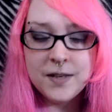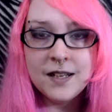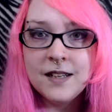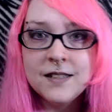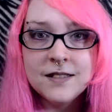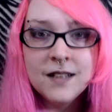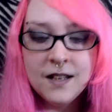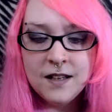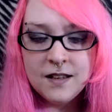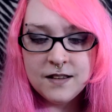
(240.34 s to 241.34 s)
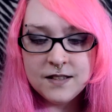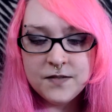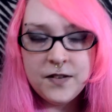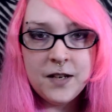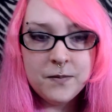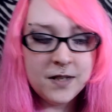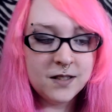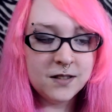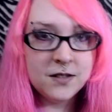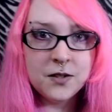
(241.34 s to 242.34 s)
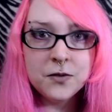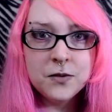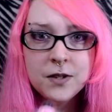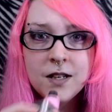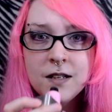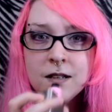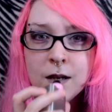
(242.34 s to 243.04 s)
because this vape is so good.